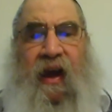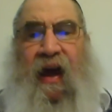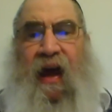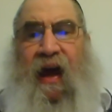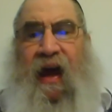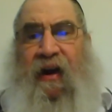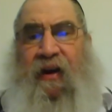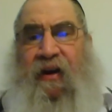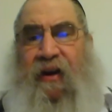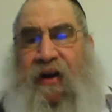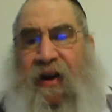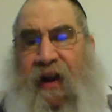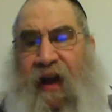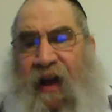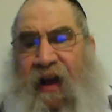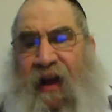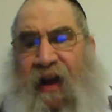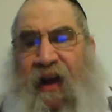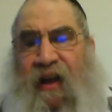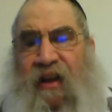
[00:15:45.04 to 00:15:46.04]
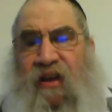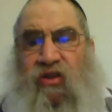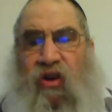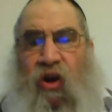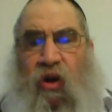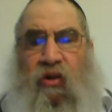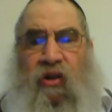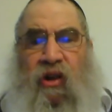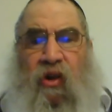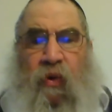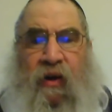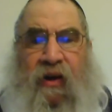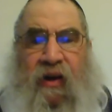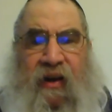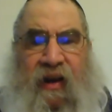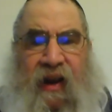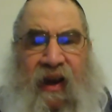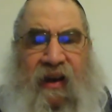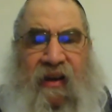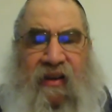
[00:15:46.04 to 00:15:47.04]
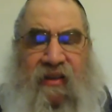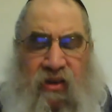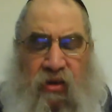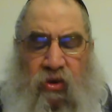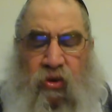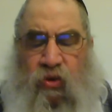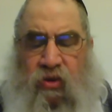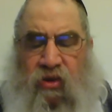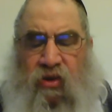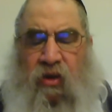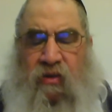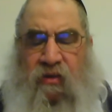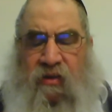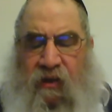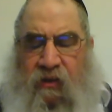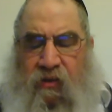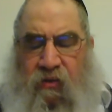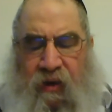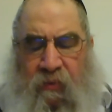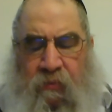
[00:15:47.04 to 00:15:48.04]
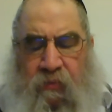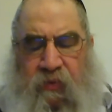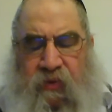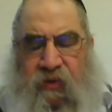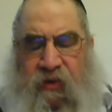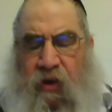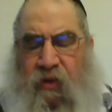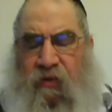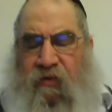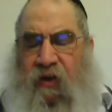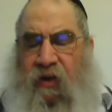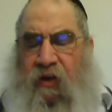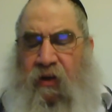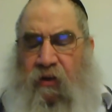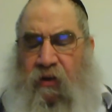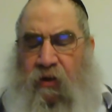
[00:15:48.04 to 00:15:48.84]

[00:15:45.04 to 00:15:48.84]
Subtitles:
And a nega is only when a nega is in two stones, like the Rambam say over here.